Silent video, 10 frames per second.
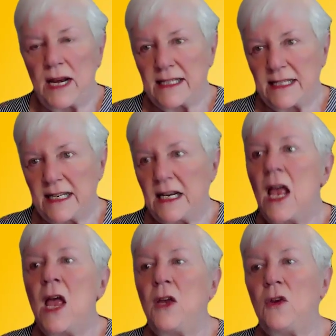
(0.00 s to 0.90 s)
I said,
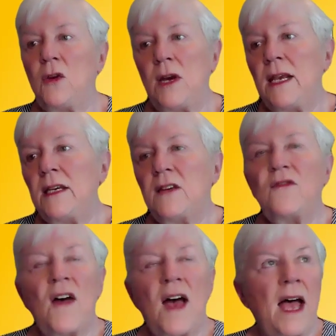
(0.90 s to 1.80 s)
you need to
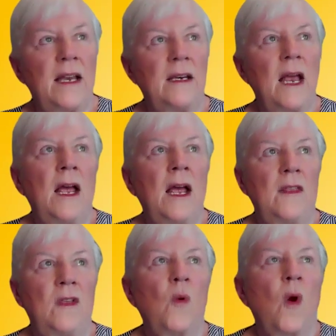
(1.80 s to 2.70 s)
find
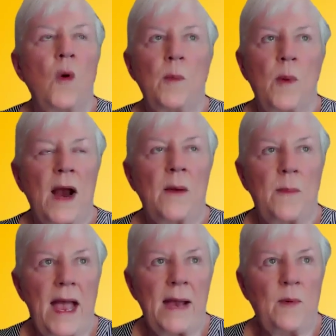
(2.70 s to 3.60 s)
the roll of brown
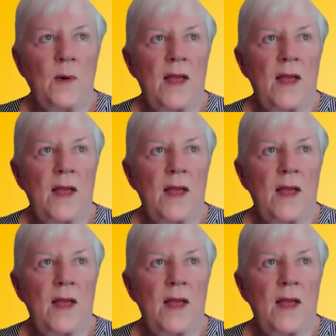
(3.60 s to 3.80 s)
paper.